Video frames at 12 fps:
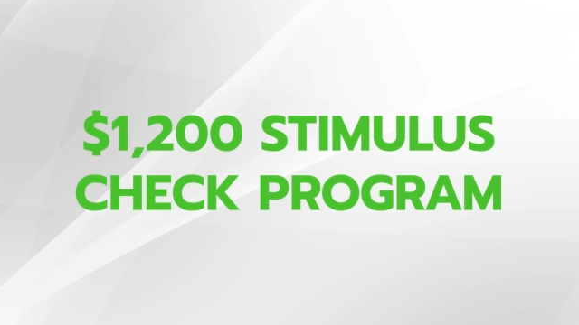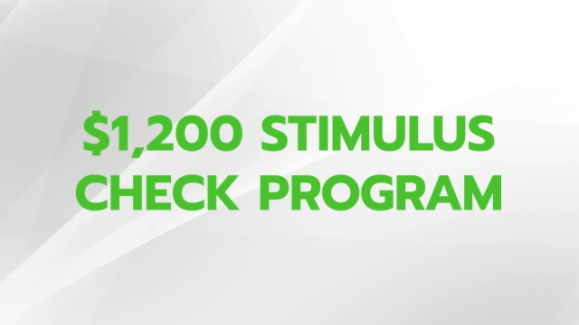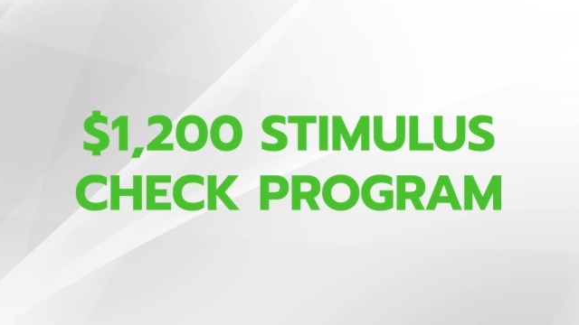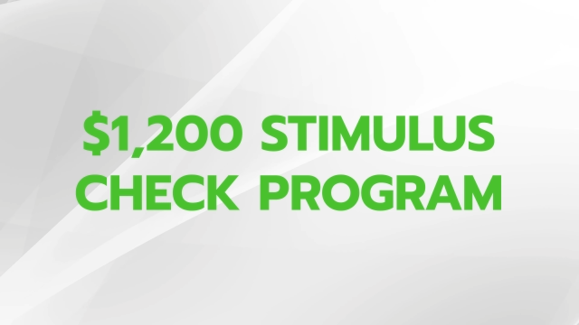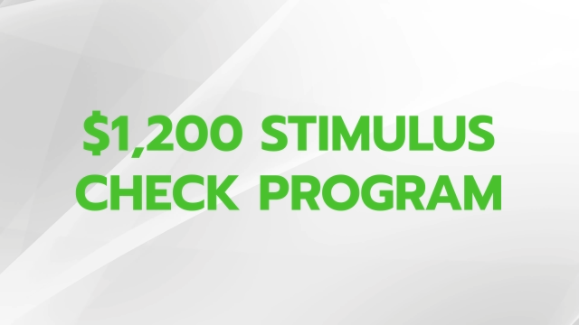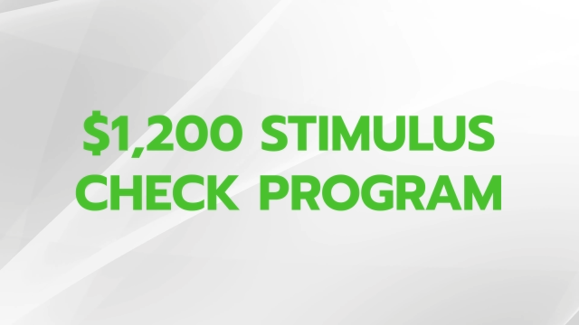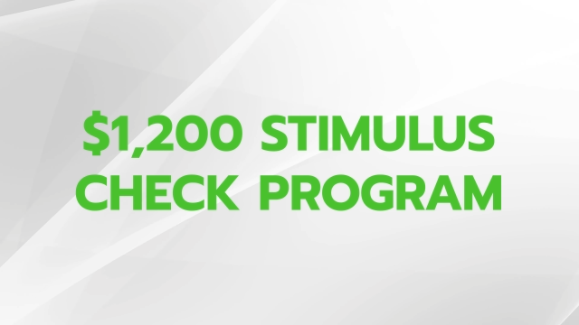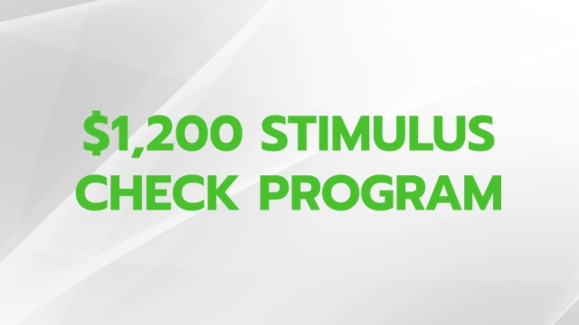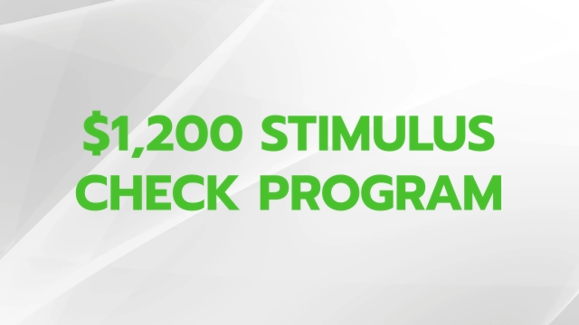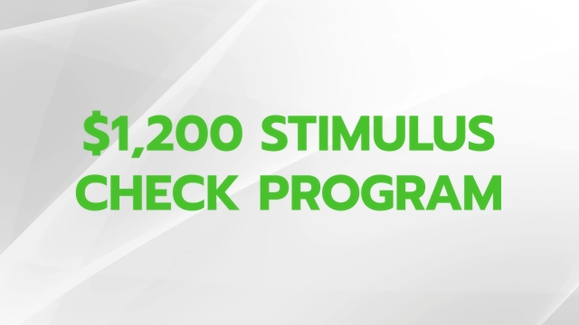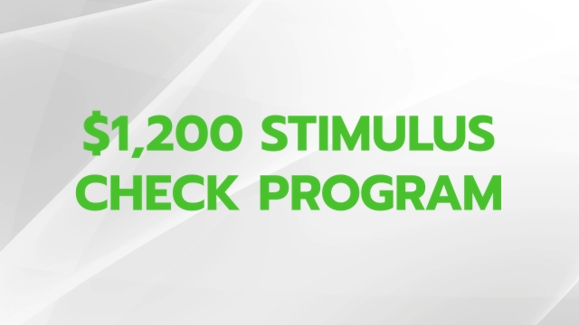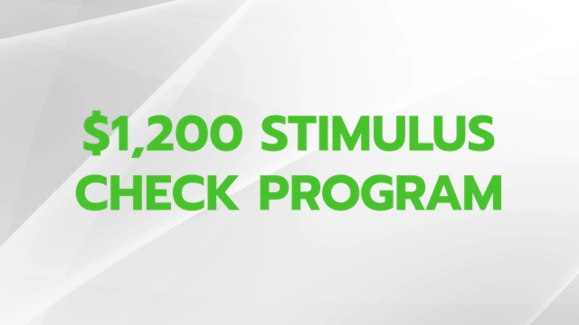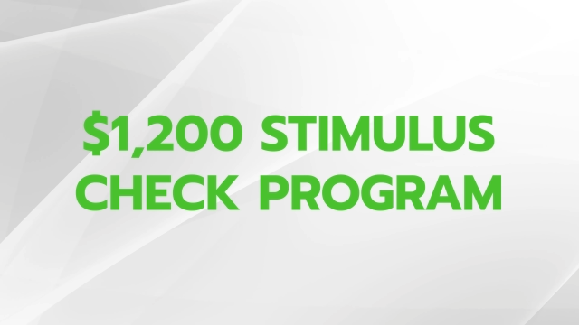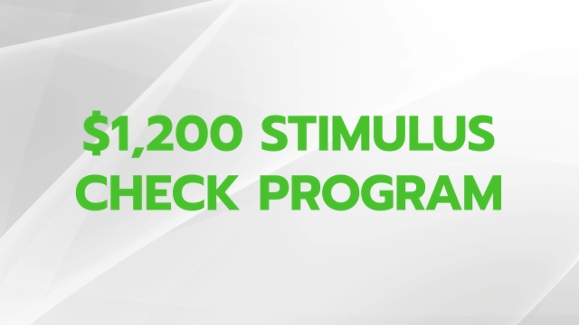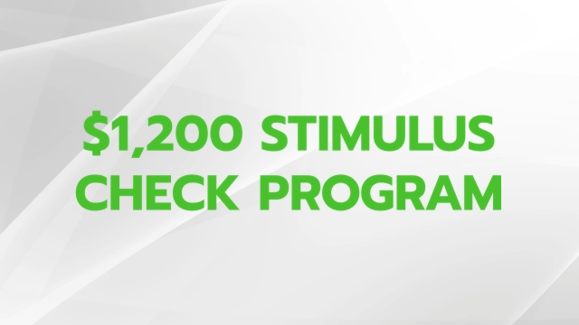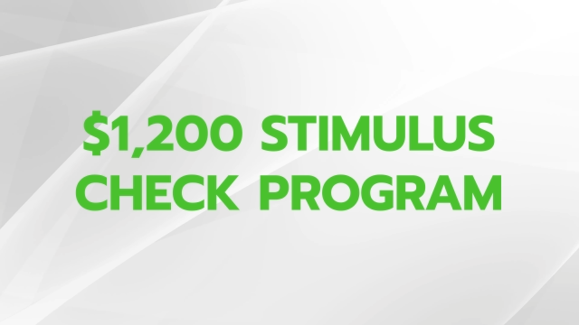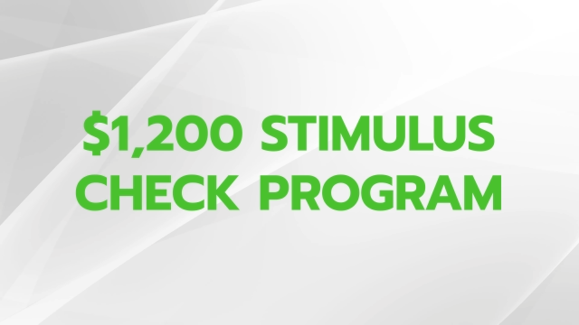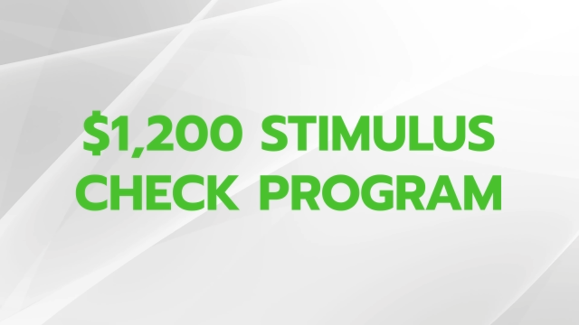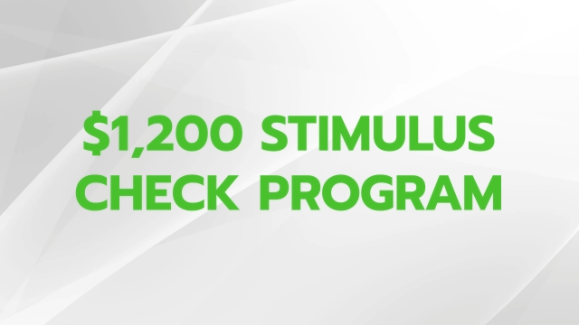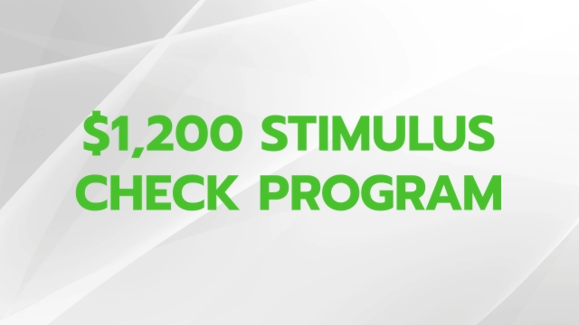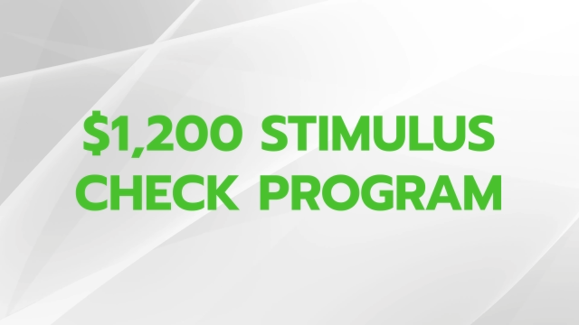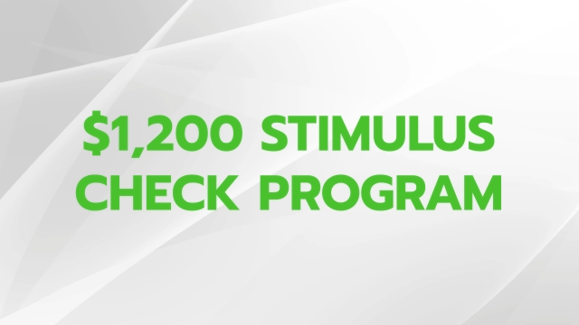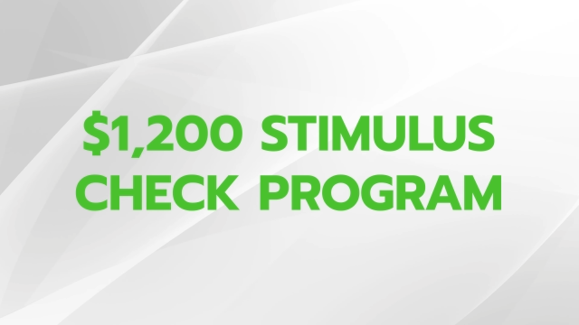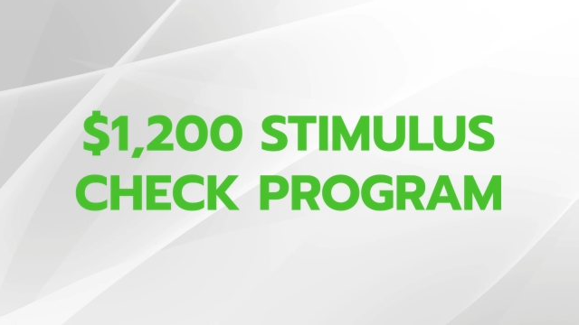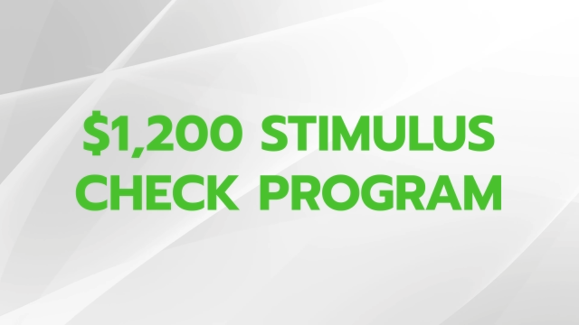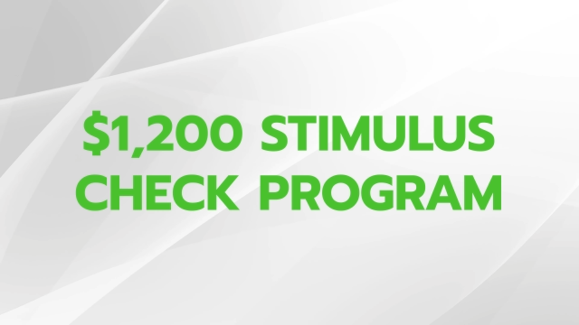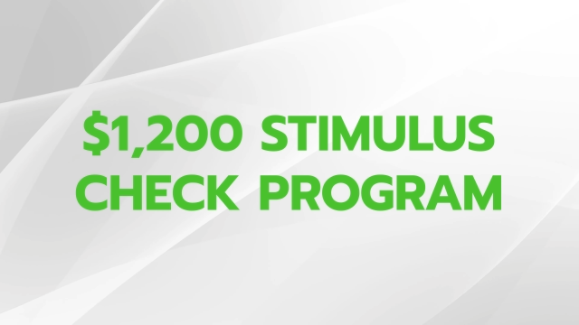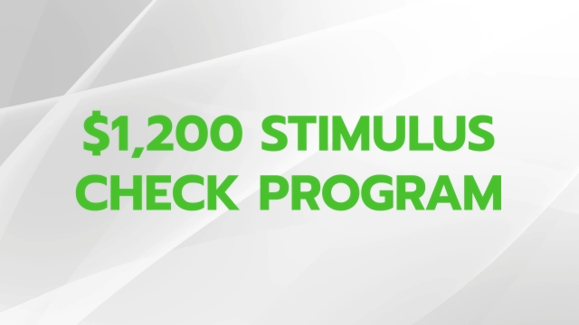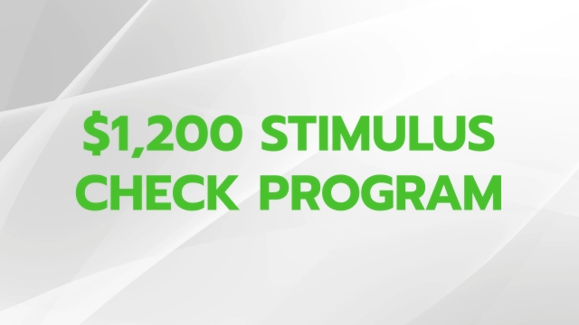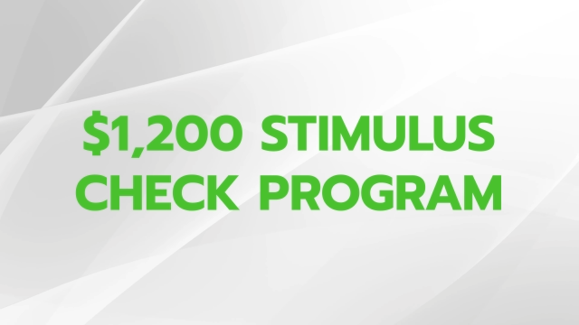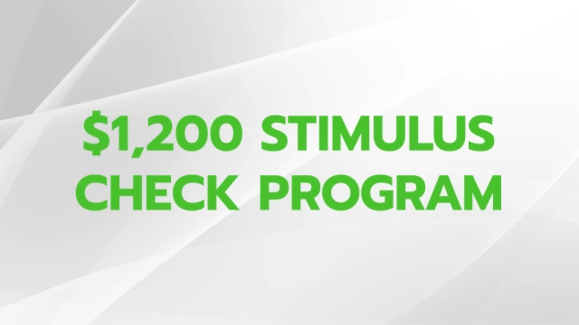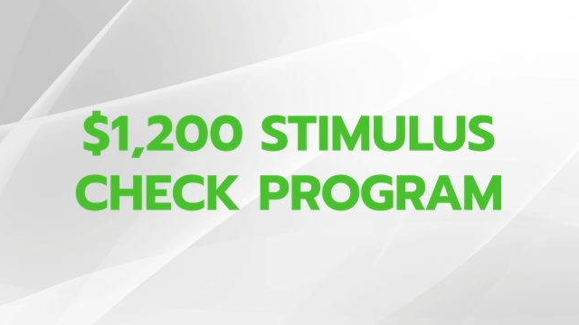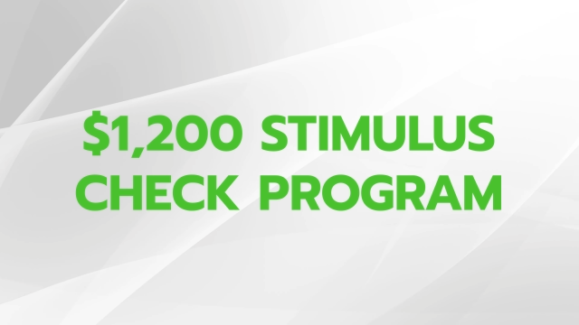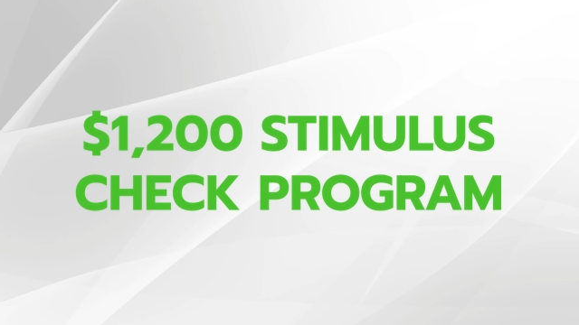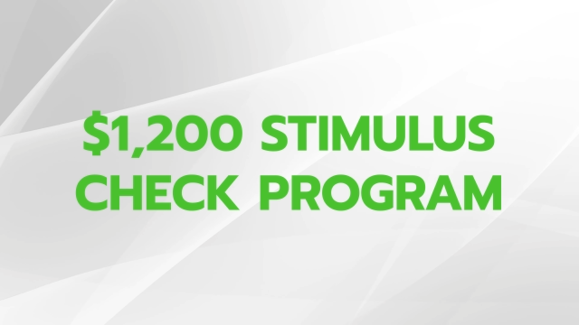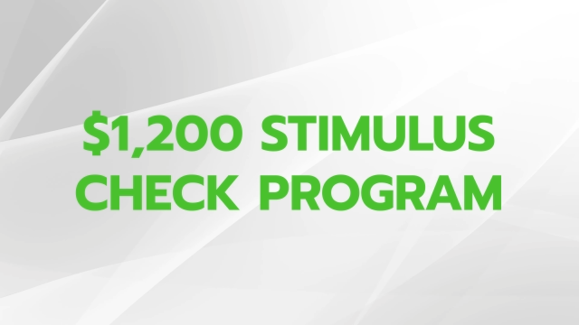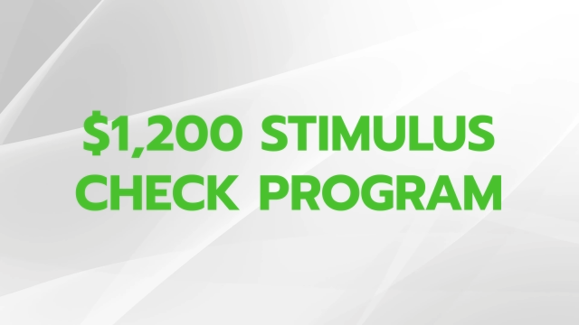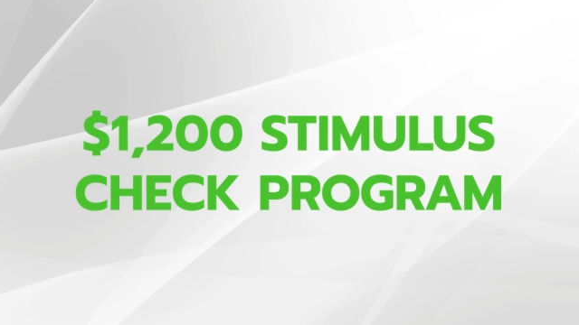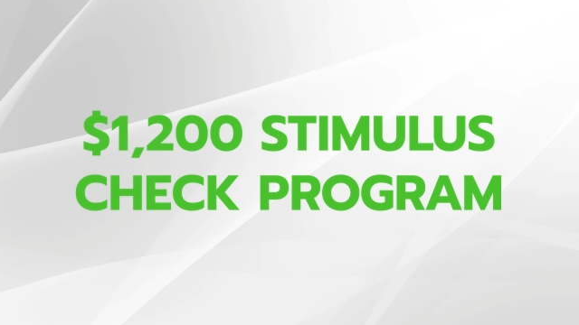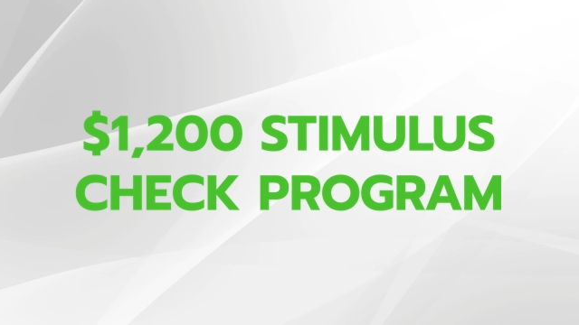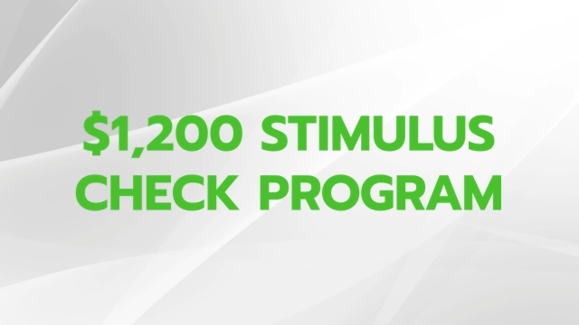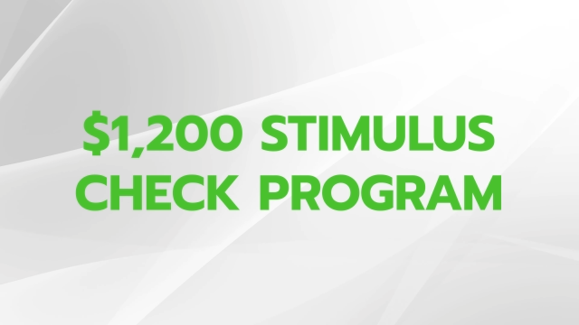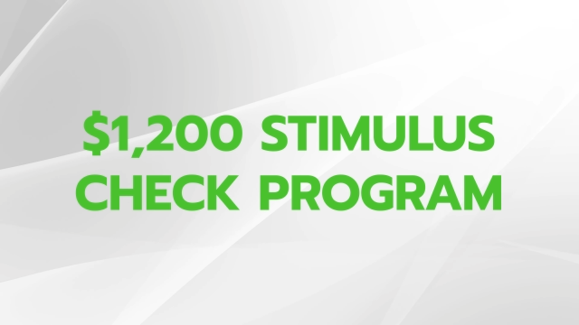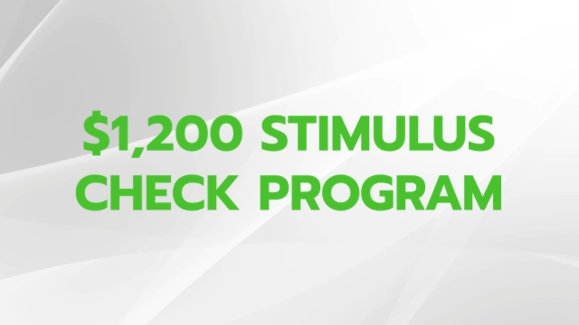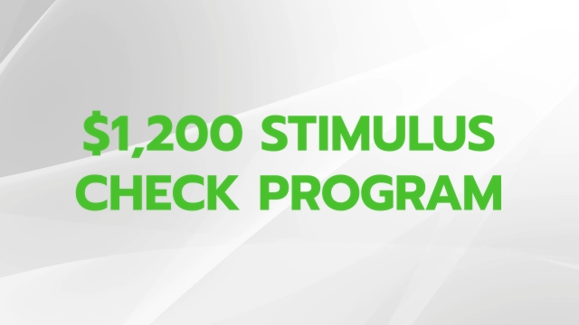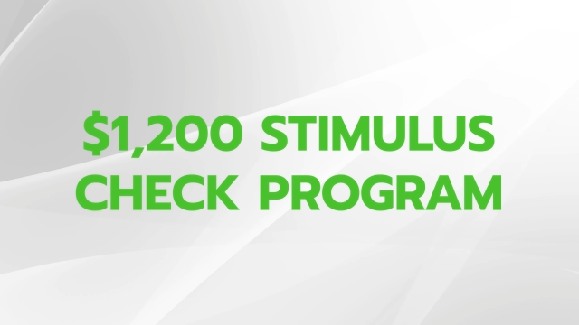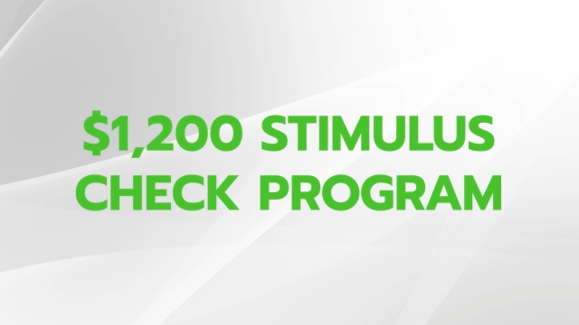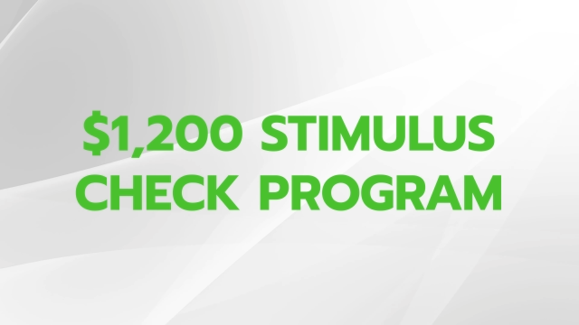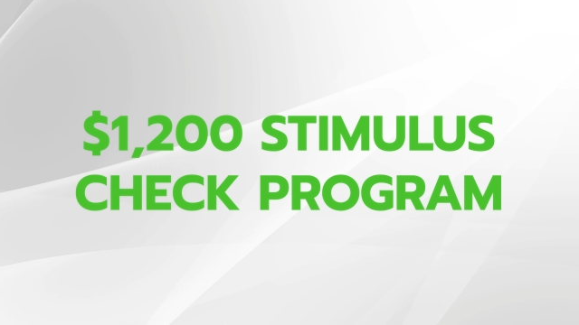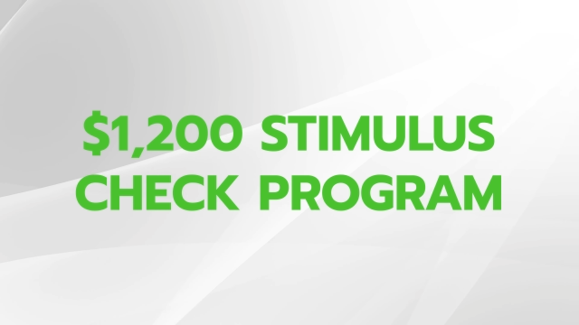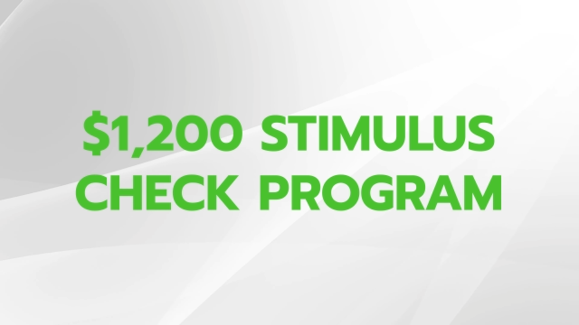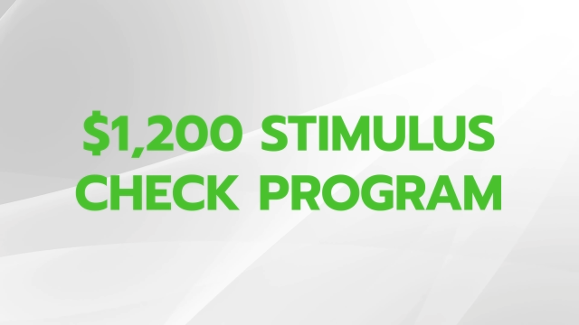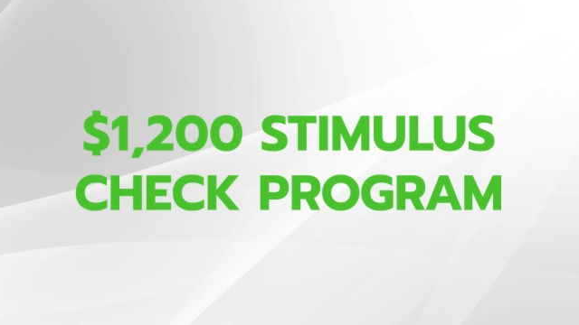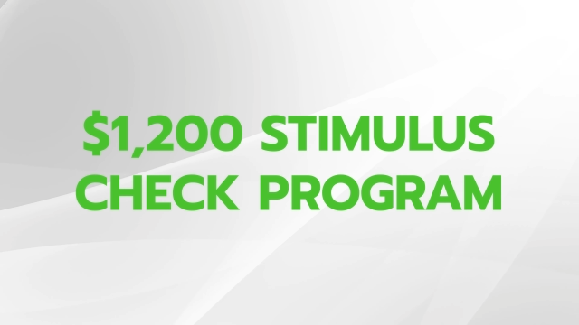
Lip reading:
(no speaker visible)